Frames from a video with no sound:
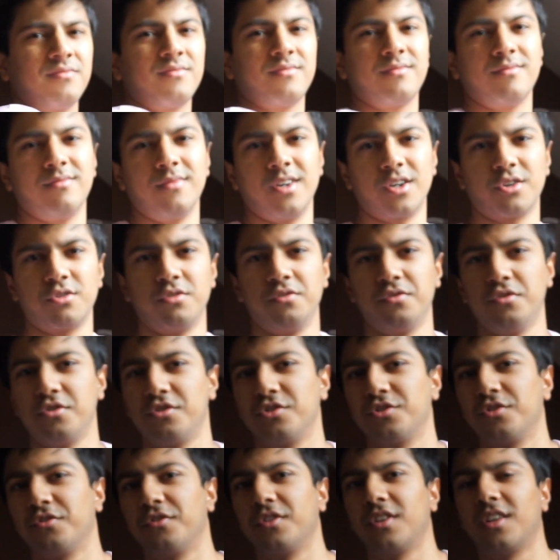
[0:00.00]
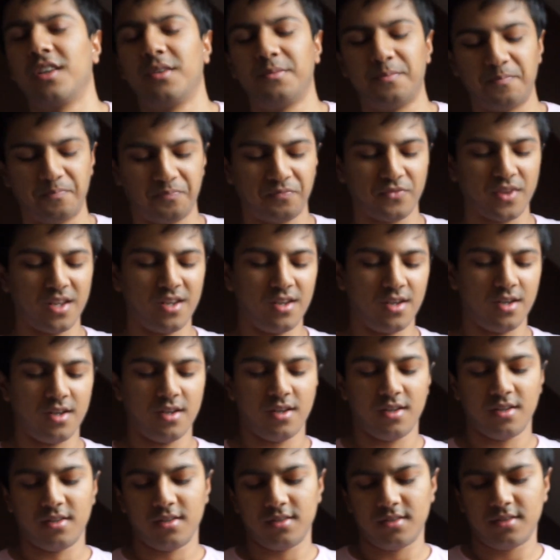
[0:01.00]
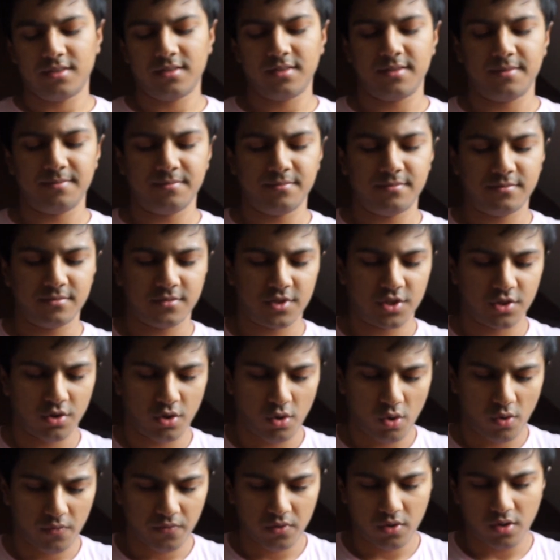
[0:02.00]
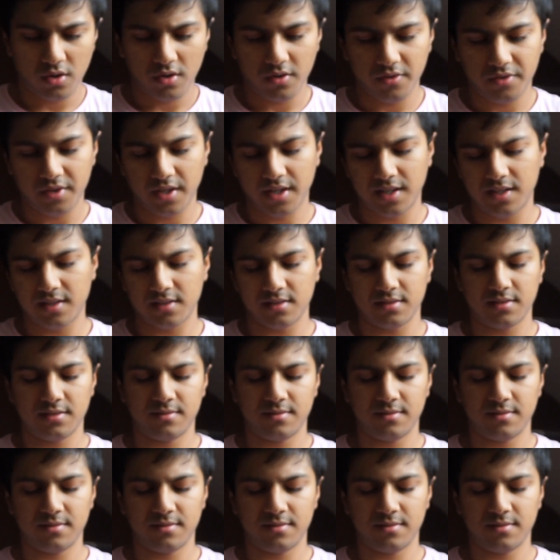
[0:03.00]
Microphone's over there. So overall I think